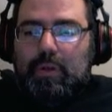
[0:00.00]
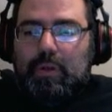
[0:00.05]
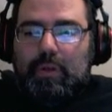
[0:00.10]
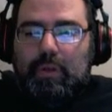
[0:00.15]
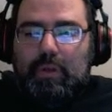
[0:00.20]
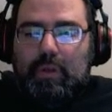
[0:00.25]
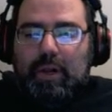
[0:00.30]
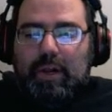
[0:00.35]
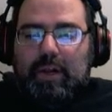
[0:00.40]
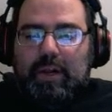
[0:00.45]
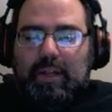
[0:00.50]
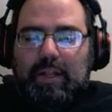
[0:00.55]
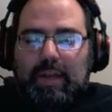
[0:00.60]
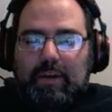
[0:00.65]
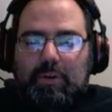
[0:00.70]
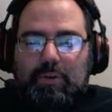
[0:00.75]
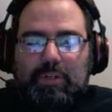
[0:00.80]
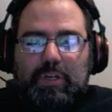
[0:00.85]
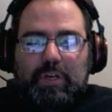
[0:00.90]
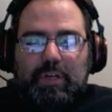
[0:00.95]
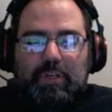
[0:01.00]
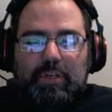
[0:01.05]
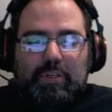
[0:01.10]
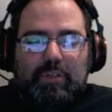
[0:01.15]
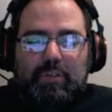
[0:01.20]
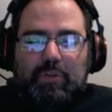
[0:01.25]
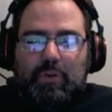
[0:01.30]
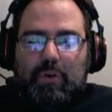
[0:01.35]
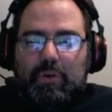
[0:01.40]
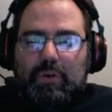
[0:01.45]
A cloud giant is
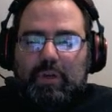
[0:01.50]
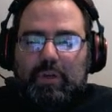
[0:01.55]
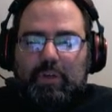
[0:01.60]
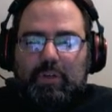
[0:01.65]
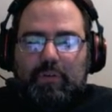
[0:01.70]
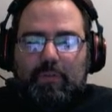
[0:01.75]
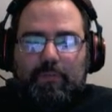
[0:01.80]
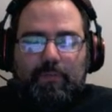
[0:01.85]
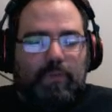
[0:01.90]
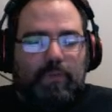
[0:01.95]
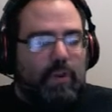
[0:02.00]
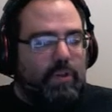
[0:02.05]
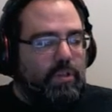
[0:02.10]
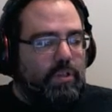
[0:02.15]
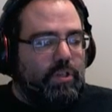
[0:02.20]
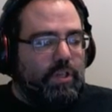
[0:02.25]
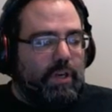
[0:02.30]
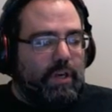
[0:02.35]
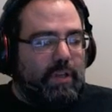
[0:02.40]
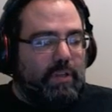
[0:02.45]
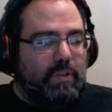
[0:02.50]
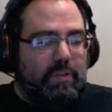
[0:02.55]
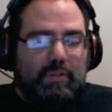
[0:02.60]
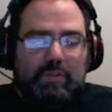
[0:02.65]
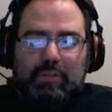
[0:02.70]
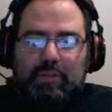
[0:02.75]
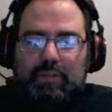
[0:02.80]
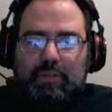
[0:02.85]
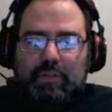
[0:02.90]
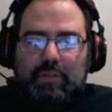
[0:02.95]
talking to frost
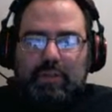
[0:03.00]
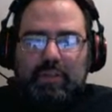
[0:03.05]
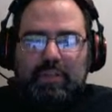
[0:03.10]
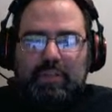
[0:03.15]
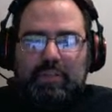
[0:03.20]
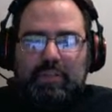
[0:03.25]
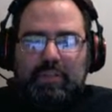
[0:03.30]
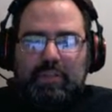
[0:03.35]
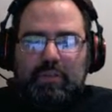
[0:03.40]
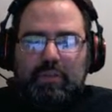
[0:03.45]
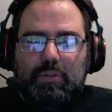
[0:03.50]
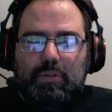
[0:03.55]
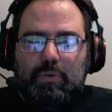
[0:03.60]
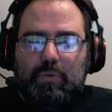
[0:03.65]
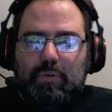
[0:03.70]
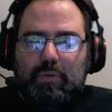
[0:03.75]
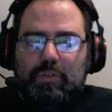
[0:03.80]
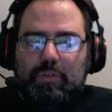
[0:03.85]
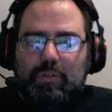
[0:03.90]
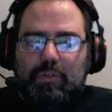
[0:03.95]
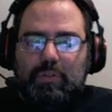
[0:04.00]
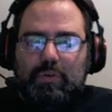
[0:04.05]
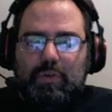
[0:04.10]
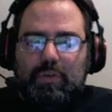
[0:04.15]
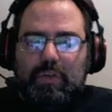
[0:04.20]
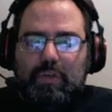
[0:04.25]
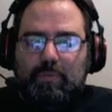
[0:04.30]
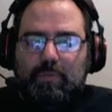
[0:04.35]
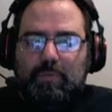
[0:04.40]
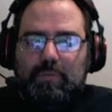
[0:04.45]
giants. He sees you and
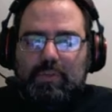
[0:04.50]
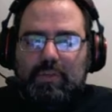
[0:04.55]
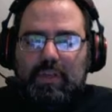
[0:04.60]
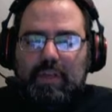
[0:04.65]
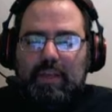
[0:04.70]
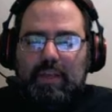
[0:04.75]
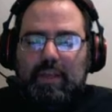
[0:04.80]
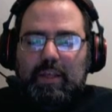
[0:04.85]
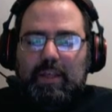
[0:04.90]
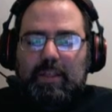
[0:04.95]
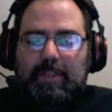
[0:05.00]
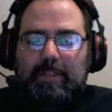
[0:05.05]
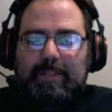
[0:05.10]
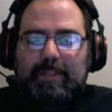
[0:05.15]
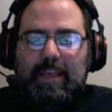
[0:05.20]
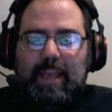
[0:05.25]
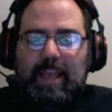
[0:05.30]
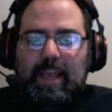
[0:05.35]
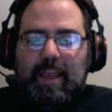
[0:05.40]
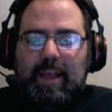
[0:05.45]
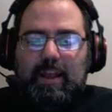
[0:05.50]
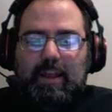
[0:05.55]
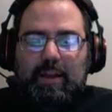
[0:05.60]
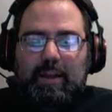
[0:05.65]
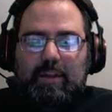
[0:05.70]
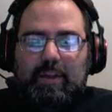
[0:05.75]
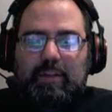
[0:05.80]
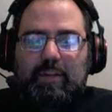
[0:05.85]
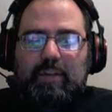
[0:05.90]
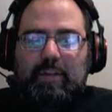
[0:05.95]
screams, There!
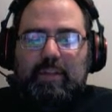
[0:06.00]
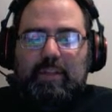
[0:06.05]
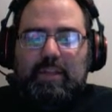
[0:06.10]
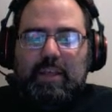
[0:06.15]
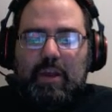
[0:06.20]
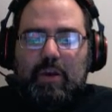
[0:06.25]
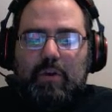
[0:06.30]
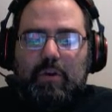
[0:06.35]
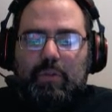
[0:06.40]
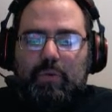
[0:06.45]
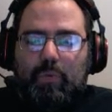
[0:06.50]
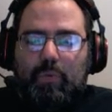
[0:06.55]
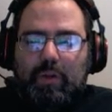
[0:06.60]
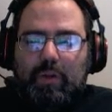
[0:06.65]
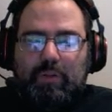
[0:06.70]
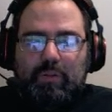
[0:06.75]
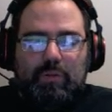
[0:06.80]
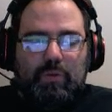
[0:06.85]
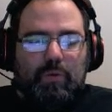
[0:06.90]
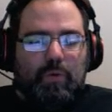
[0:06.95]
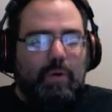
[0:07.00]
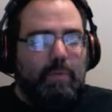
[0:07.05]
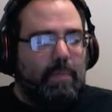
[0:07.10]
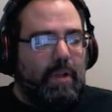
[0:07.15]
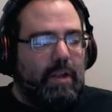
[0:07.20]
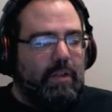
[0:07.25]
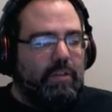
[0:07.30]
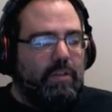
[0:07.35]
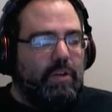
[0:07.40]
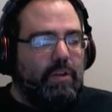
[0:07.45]
There are the ones who are
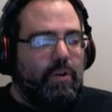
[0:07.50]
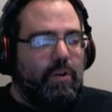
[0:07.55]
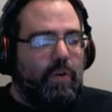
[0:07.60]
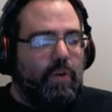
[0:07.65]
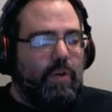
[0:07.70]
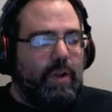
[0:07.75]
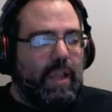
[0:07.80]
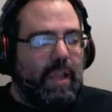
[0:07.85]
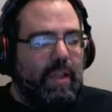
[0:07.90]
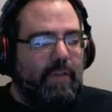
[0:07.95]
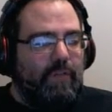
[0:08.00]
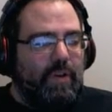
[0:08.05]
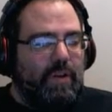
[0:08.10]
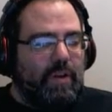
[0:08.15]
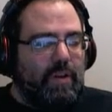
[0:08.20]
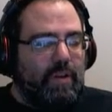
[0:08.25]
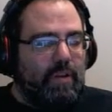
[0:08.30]
melting your haven!